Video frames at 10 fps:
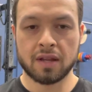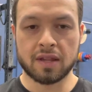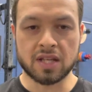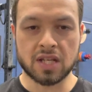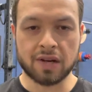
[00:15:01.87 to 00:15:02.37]

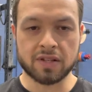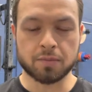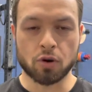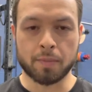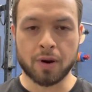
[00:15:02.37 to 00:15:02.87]
This year, it's
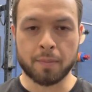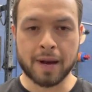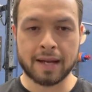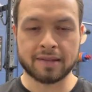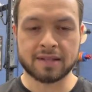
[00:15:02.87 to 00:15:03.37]
more about
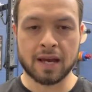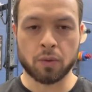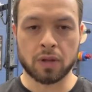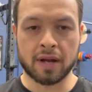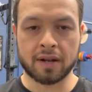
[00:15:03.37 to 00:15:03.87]

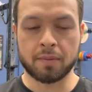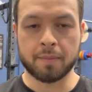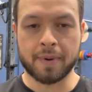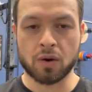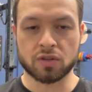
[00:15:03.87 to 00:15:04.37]
mindset. We're learning
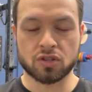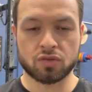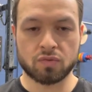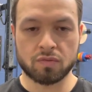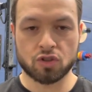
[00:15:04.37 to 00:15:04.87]
about
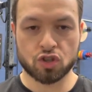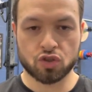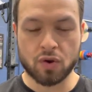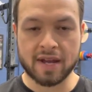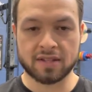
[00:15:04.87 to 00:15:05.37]

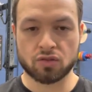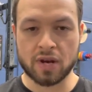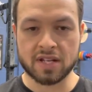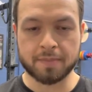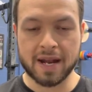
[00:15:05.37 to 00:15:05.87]

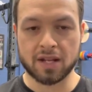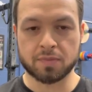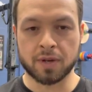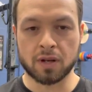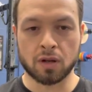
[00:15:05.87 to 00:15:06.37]
stress
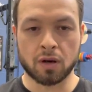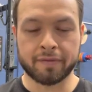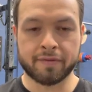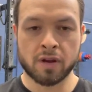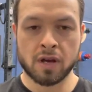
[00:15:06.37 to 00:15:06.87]
management. A lot
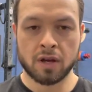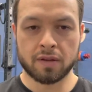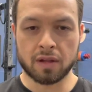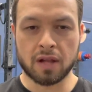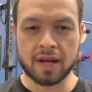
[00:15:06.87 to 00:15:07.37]
of
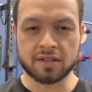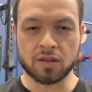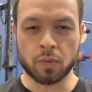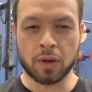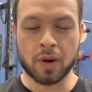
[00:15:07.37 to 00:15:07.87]
the clients
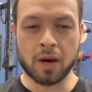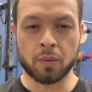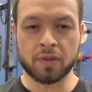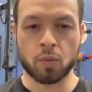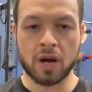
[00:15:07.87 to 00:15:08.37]
that we work
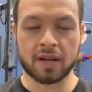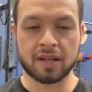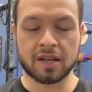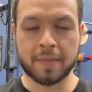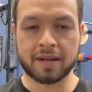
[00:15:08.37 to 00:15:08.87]
with work
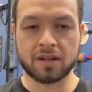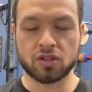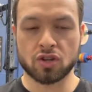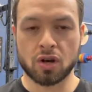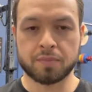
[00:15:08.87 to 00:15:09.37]
in
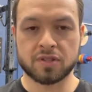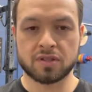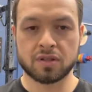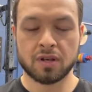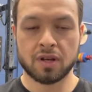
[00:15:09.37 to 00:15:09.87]
demanding
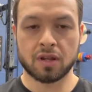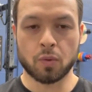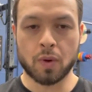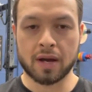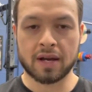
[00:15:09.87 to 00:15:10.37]
jobs. They
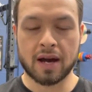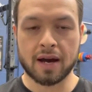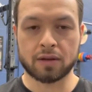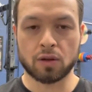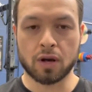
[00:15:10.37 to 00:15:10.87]
work
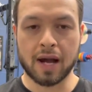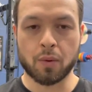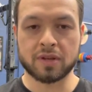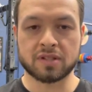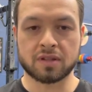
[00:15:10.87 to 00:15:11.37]
hard, long
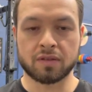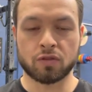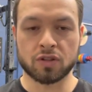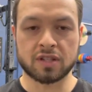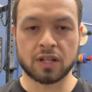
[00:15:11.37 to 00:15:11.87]
hours. They've
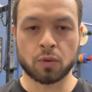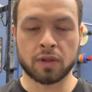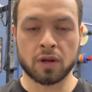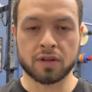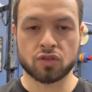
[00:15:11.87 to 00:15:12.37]
got to deal with
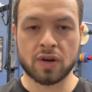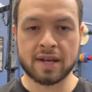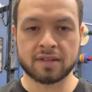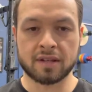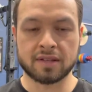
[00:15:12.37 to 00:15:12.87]
a lot of
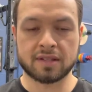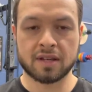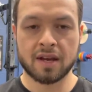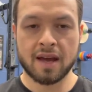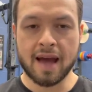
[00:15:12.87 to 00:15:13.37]
stress, and it's
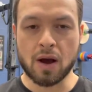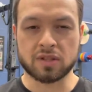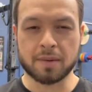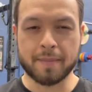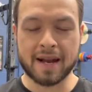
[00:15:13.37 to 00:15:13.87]
how
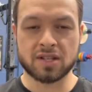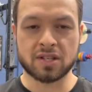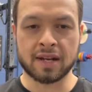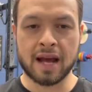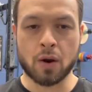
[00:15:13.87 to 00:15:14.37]
to manage
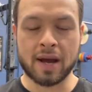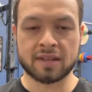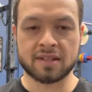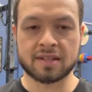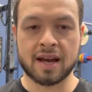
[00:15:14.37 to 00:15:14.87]
it and how
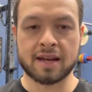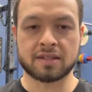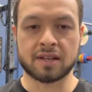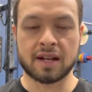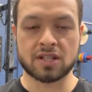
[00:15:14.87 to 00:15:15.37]

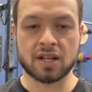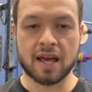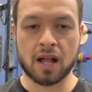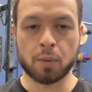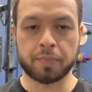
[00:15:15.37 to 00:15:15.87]
exercise can actually
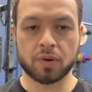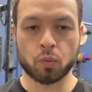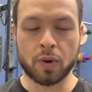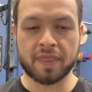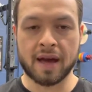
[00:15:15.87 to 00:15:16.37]
help
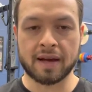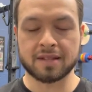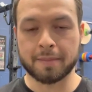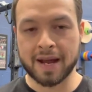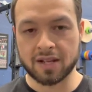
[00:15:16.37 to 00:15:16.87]
with that
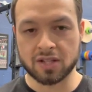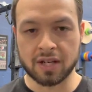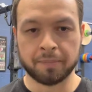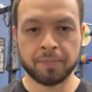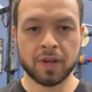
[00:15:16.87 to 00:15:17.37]
to manage
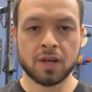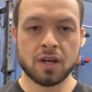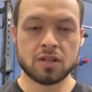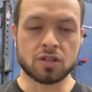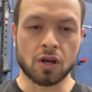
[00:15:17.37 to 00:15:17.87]
it.
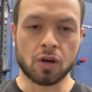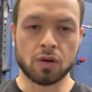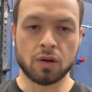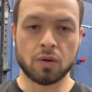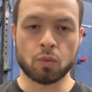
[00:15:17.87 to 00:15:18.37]

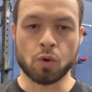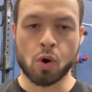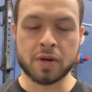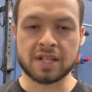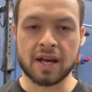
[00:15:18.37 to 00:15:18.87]
So we're
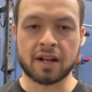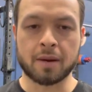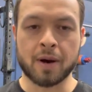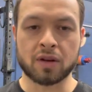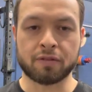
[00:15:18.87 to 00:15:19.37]
always learning
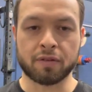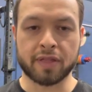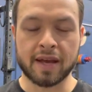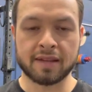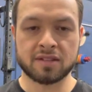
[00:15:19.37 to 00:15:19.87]
about different
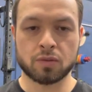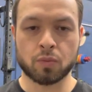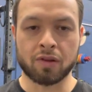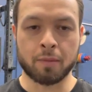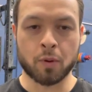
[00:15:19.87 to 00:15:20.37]
things,
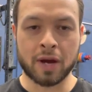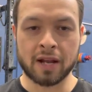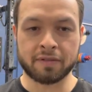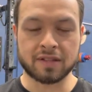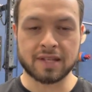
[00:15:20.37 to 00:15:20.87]
whether it be
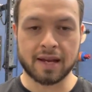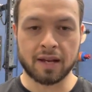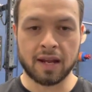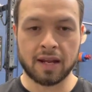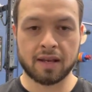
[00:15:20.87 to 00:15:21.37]
weightlifting
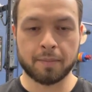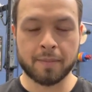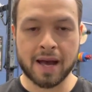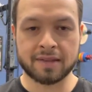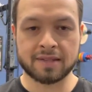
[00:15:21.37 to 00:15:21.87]
technique,
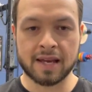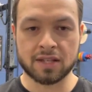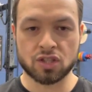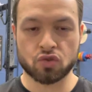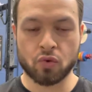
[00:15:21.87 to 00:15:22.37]

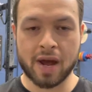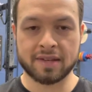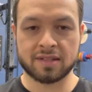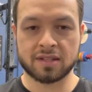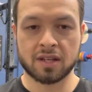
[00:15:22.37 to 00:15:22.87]
mindset,
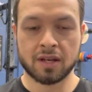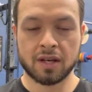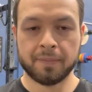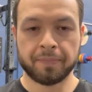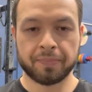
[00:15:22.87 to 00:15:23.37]
stress,
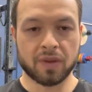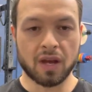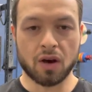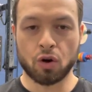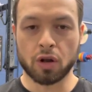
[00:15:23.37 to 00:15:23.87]

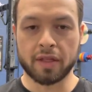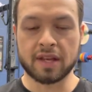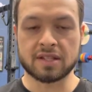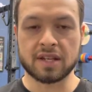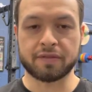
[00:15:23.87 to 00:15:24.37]
all of
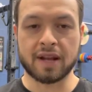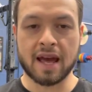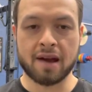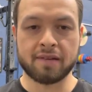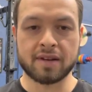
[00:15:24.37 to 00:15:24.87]
these different
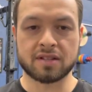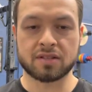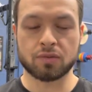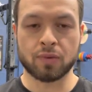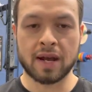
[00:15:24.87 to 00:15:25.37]

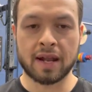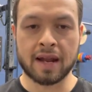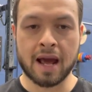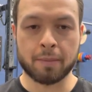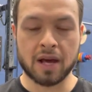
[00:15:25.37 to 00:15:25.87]
areas really.
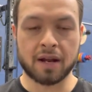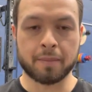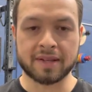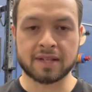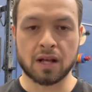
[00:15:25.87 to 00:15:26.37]
And I'm learning
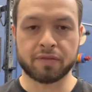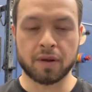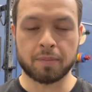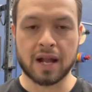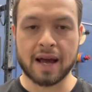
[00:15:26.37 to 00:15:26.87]
myself and
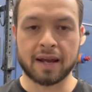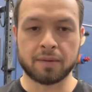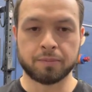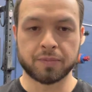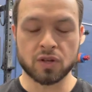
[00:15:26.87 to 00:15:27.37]

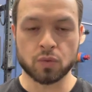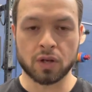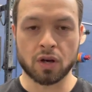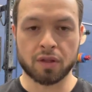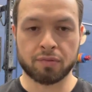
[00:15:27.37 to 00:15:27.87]
applying as we
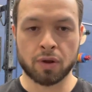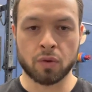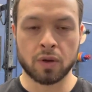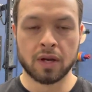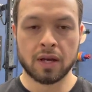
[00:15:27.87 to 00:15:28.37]
go
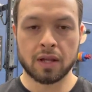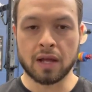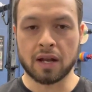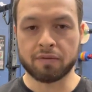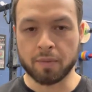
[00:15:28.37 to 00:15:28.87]
through,
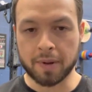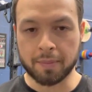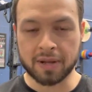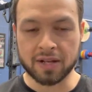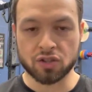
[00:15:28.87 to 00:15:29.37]
learning from
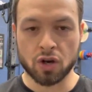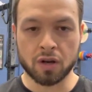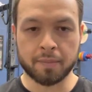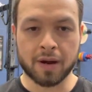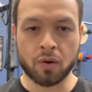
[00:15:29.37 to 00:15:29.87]
people like
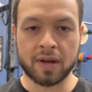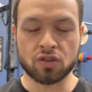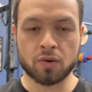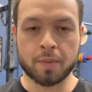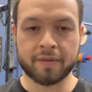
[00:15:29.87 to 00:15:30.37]
John about
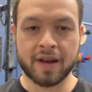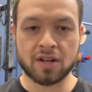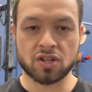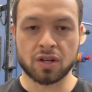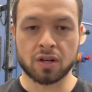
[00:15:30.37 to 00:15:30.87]
injury
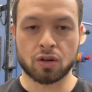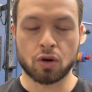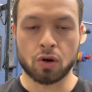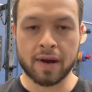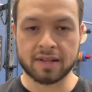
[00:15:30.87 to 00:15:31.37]
prevention,
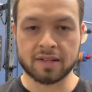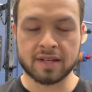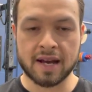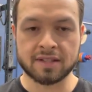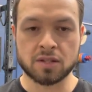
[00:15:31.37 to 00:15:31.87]
core
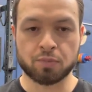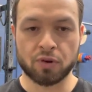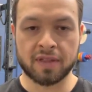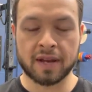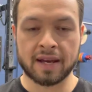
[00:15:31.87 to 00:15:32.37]
exercises,
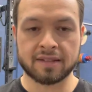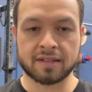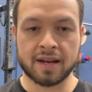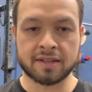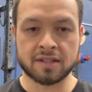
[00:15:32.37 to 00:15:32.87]
breathing
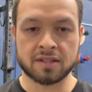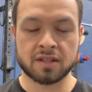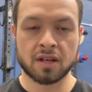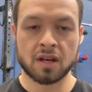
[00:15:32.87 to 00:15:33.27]
exercises,